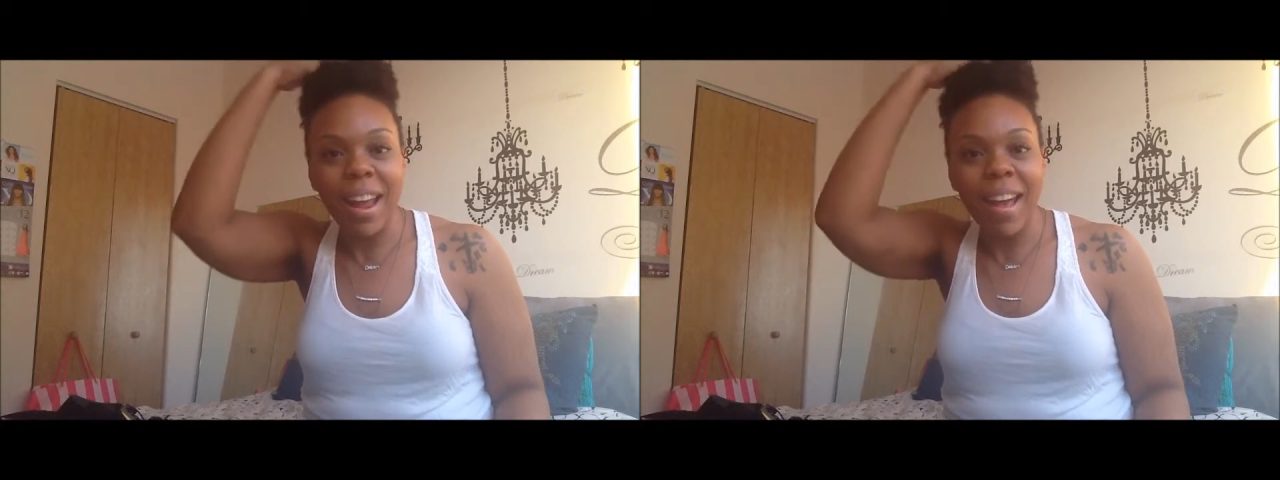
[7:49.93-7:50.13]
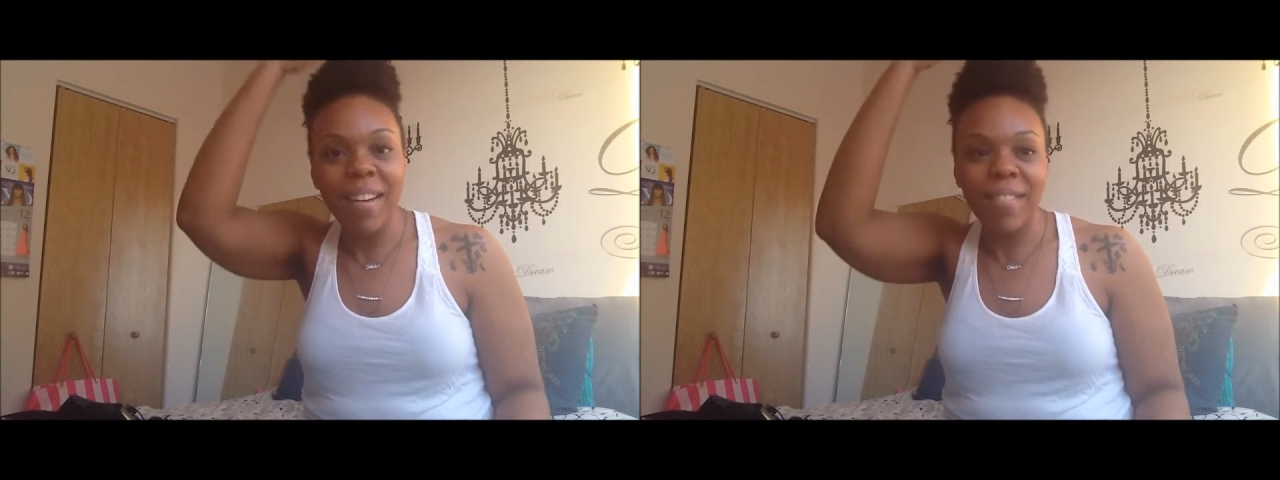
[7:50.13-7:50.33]

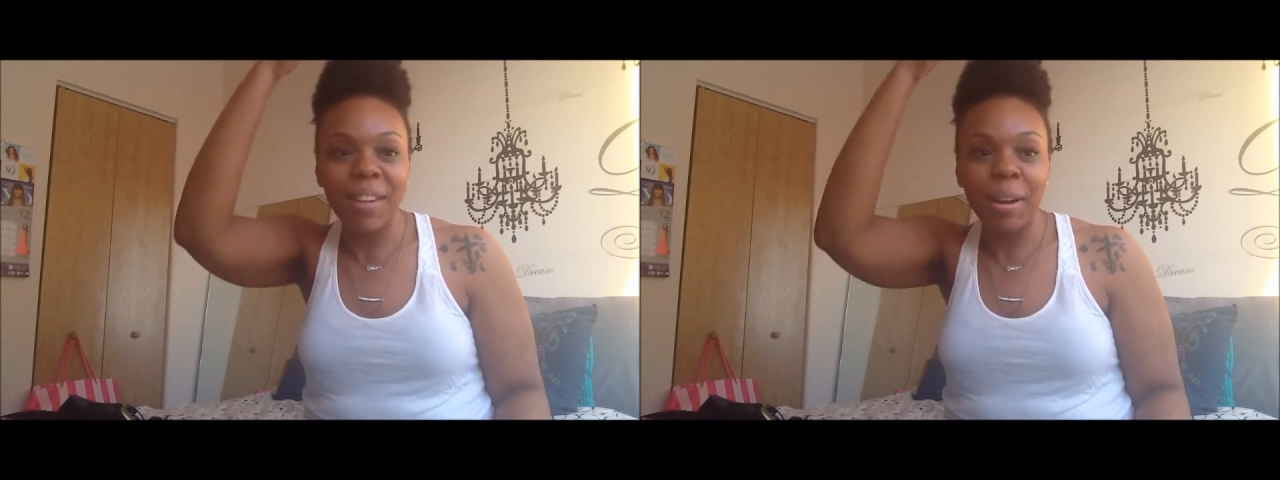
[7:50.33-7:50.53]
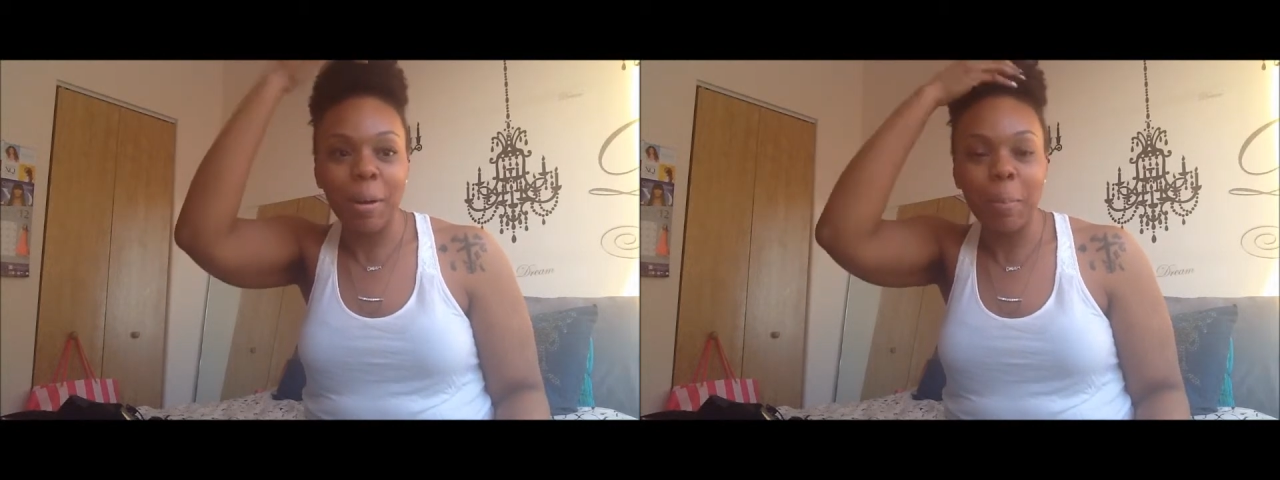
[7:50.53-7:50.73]
have
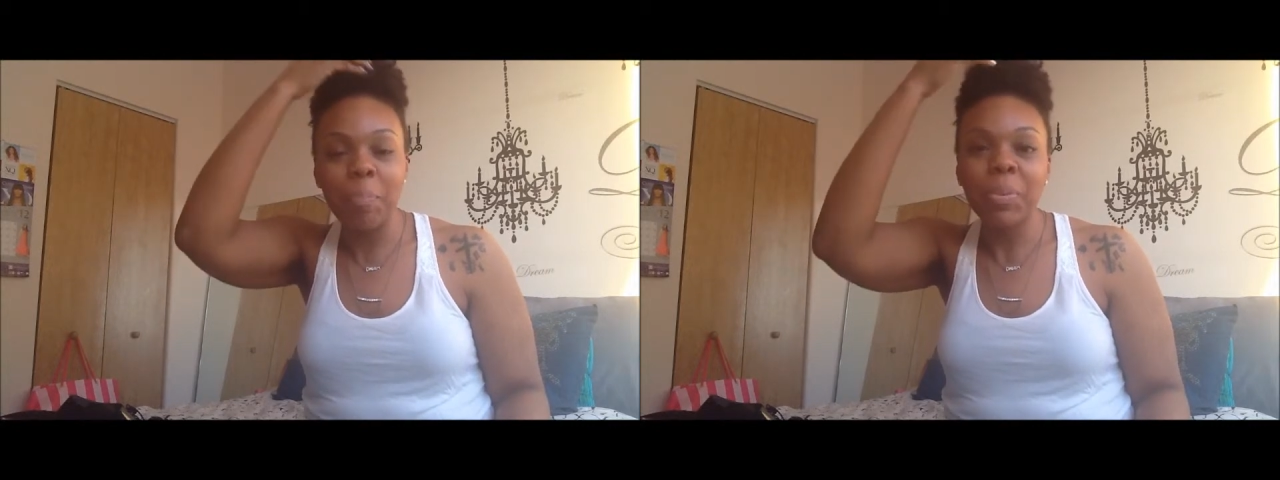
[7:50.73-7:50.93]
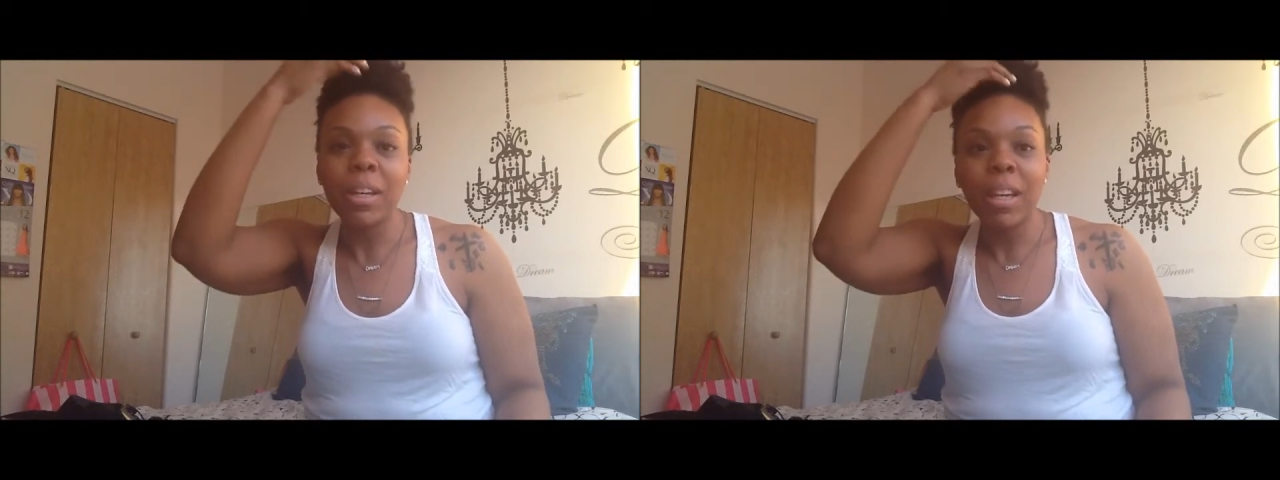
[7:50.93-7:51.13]

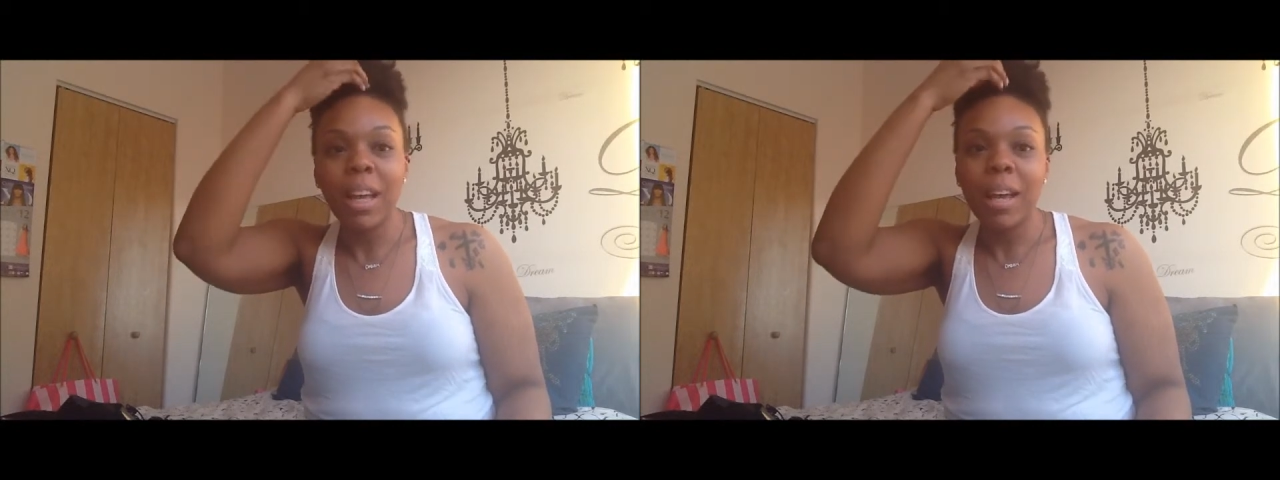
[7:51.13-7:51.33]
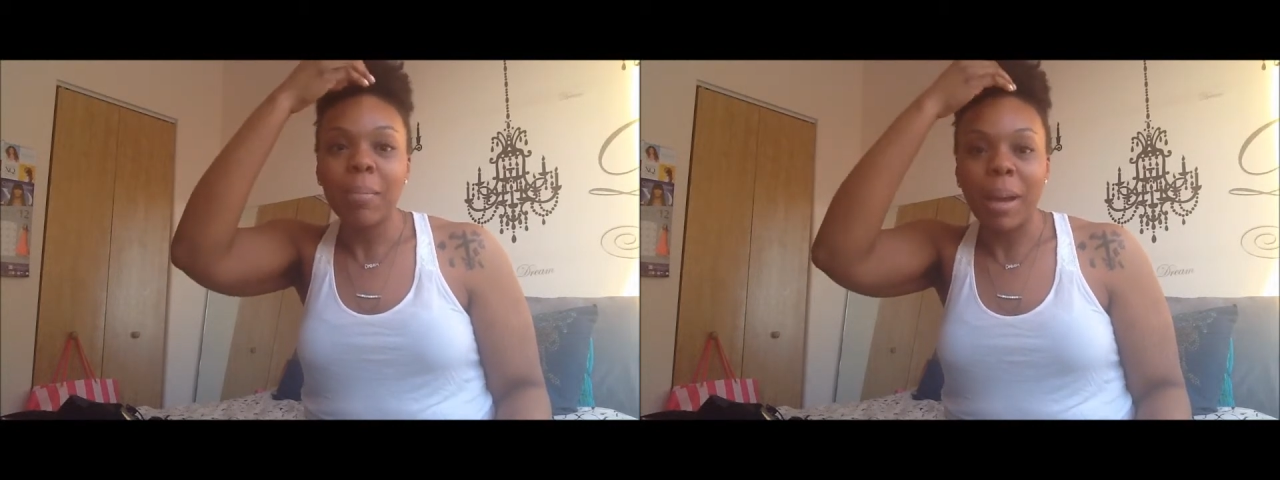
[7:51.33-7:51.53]

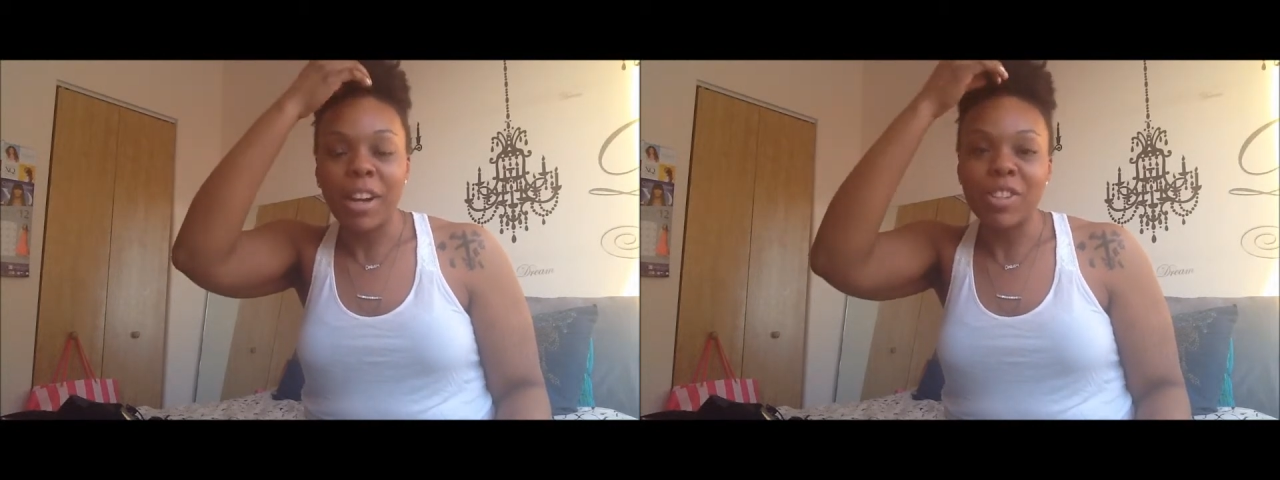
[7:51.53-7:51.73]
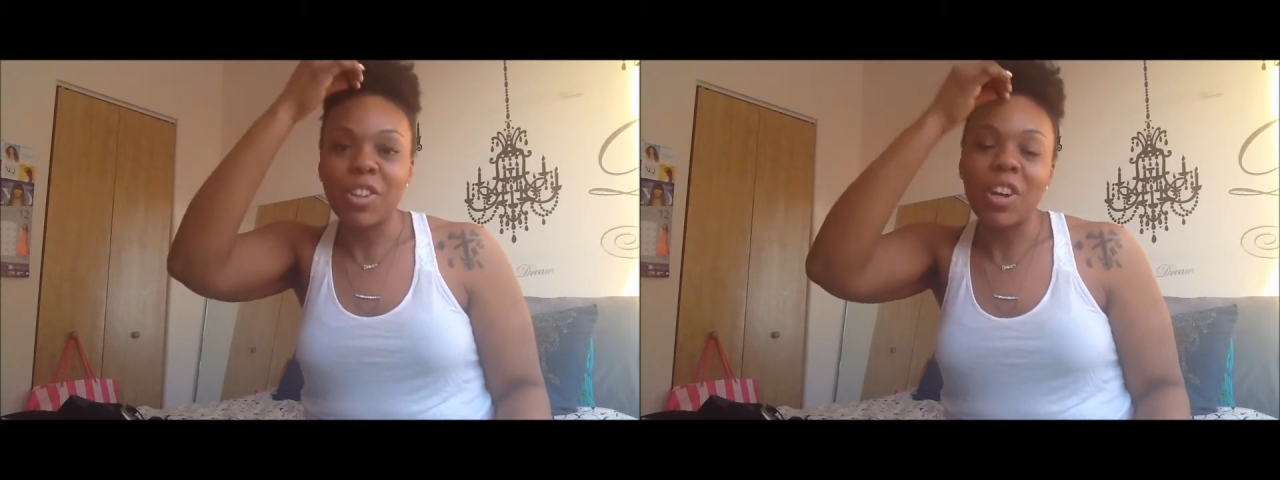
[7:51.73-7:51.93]
my hair
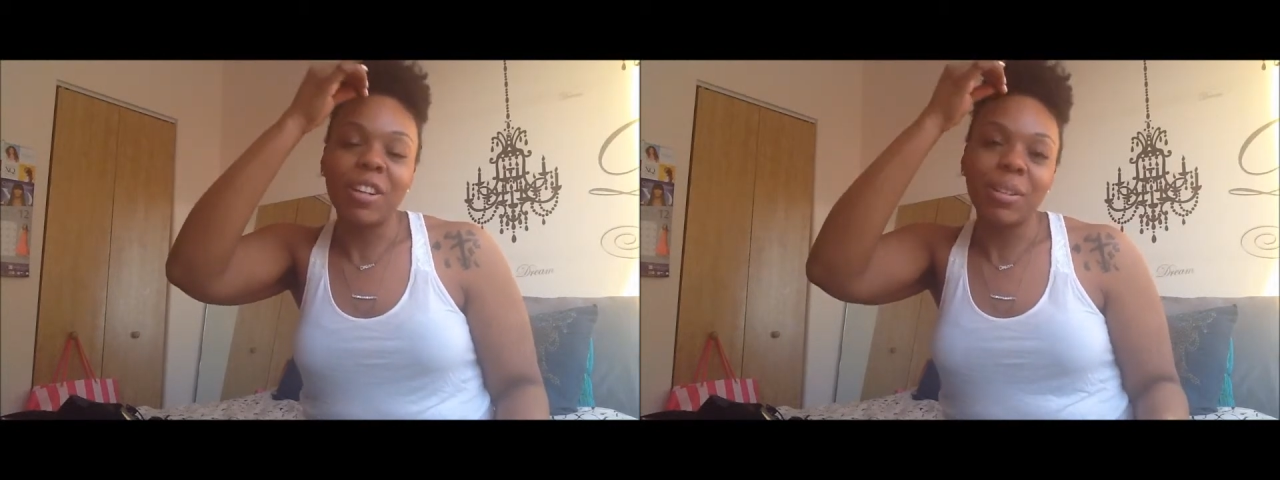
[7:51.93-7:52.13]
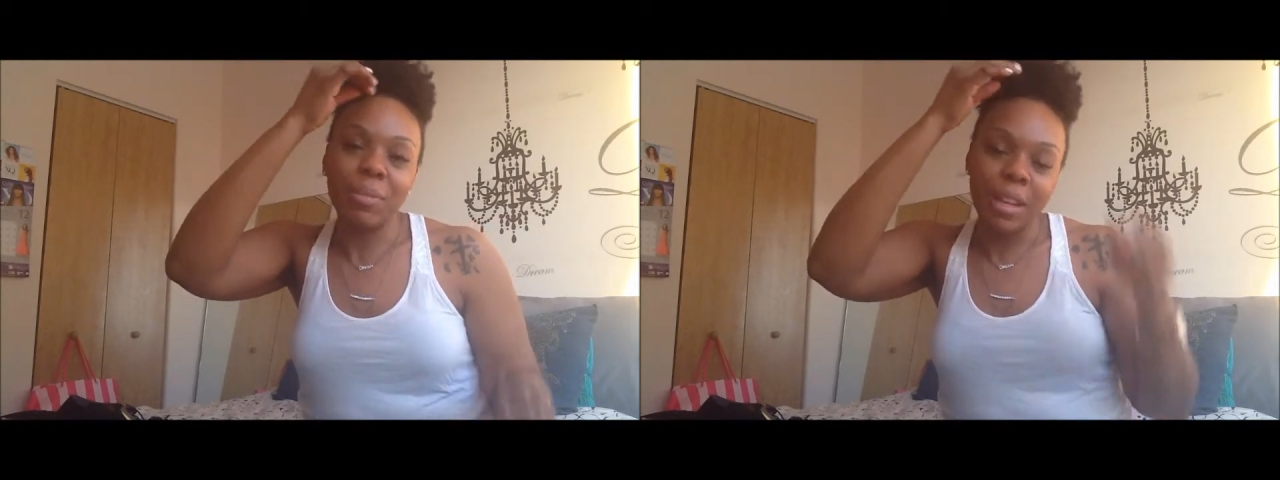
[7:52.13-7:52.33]
is long
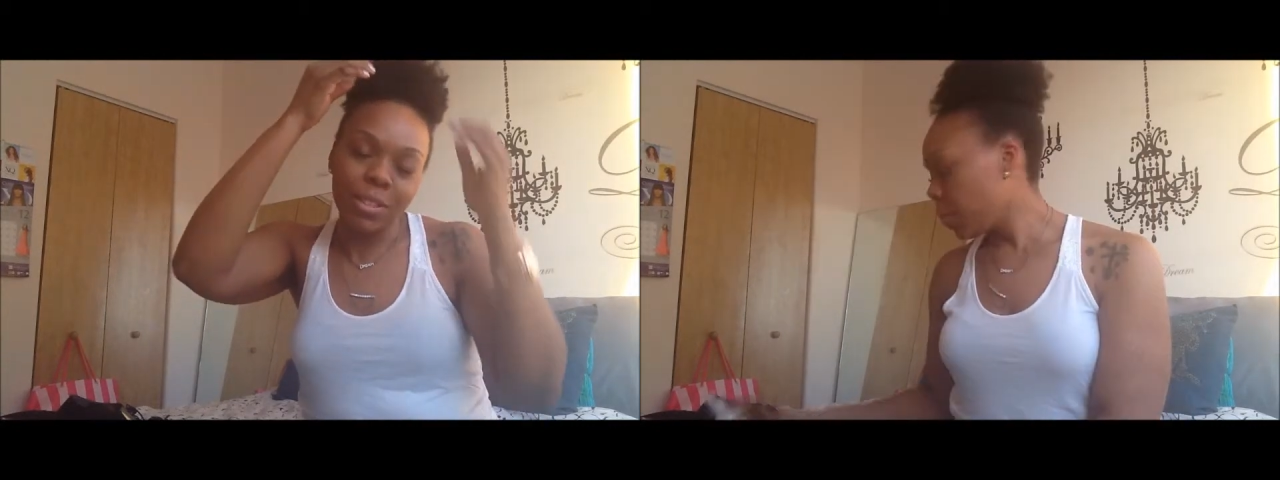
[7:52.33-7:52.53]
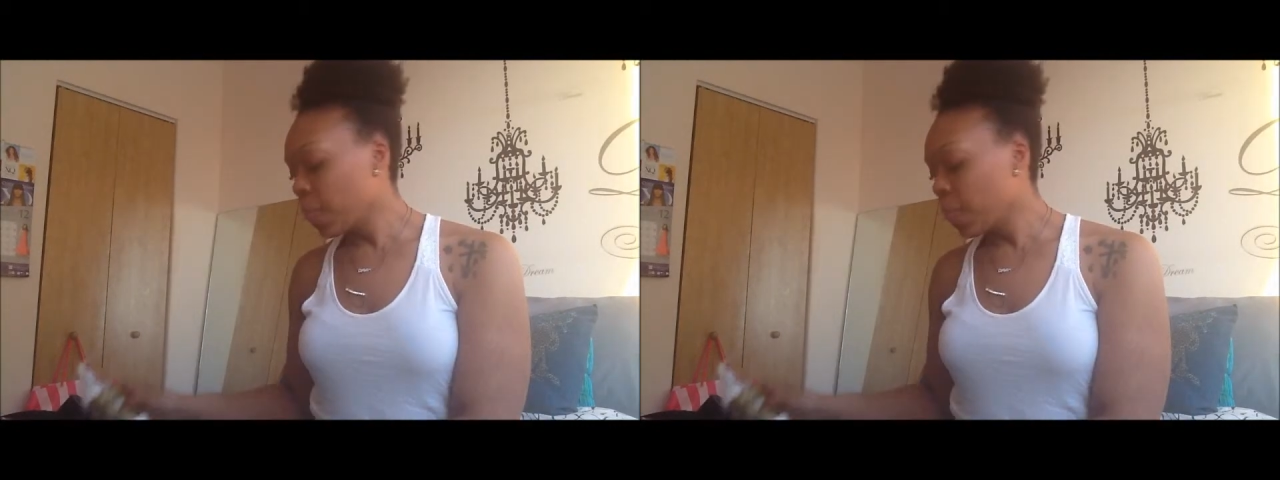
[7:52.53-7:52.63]
enough now.